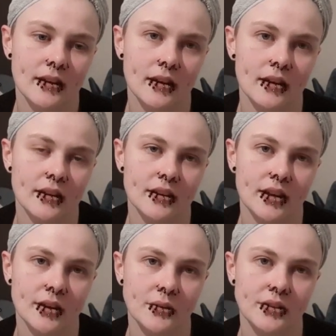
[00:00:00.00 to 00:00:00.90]
and
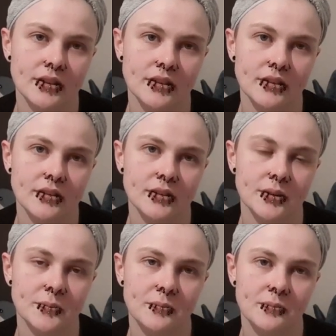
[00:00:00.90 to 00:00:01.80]
how the
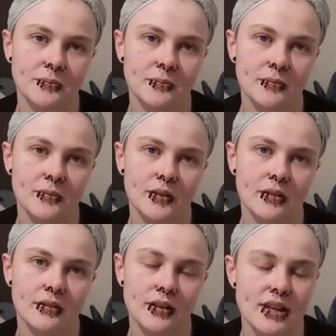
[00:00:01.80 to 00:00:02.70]

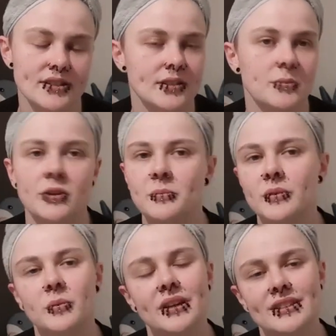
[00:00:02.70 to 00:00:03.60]
last
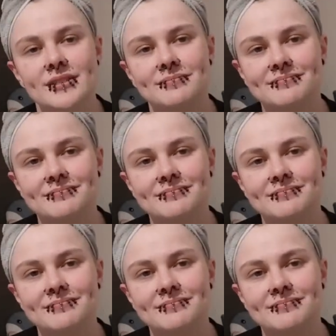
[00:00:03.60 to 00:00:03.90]
appointment went.